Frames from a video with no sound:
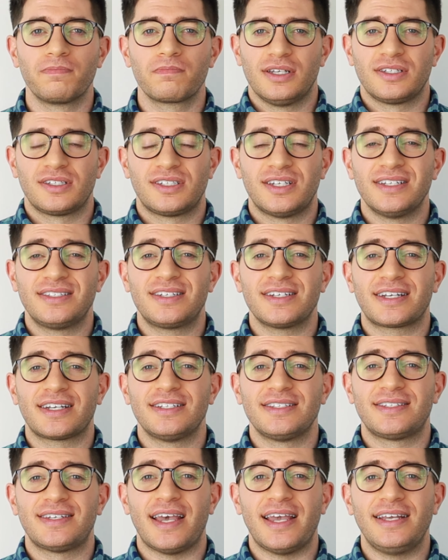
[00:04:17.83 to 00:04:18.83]
Since it
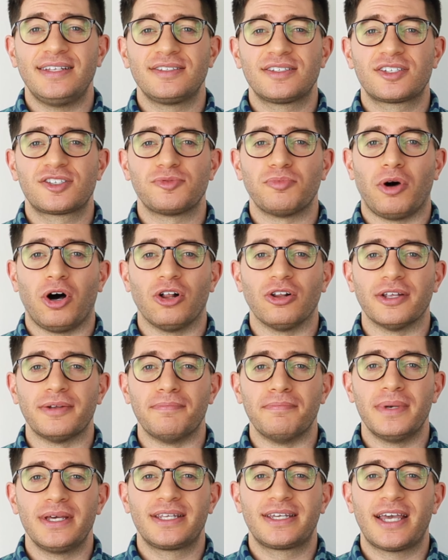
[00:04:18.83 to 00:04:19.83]
contains small
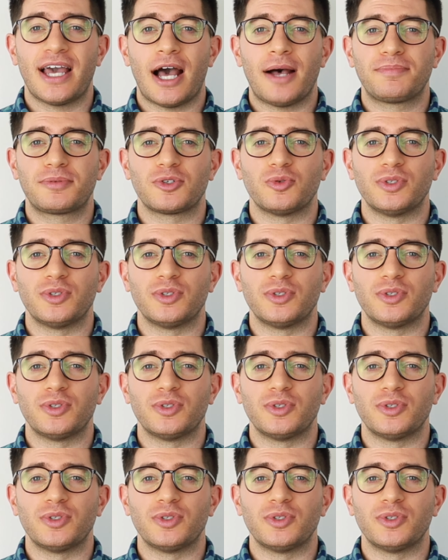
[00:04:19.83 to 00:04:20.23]
and mid caps